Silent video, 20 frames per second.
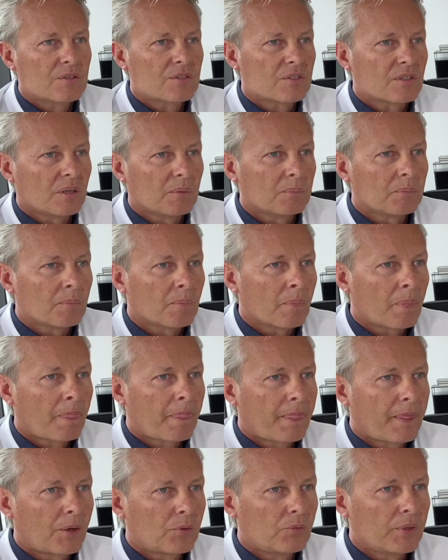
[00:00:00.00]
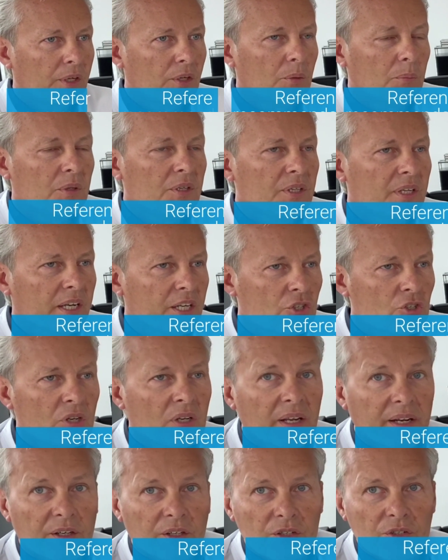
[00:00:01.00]
some recommendation
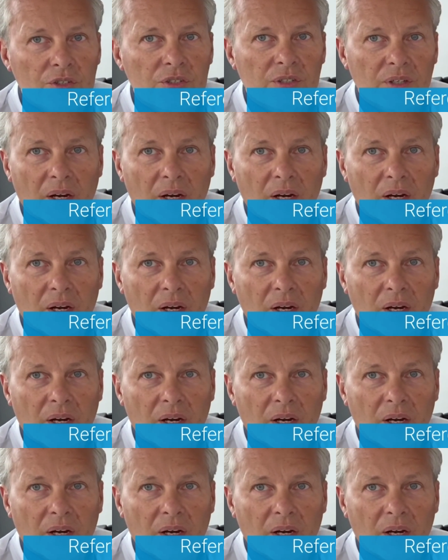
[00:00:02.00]
letters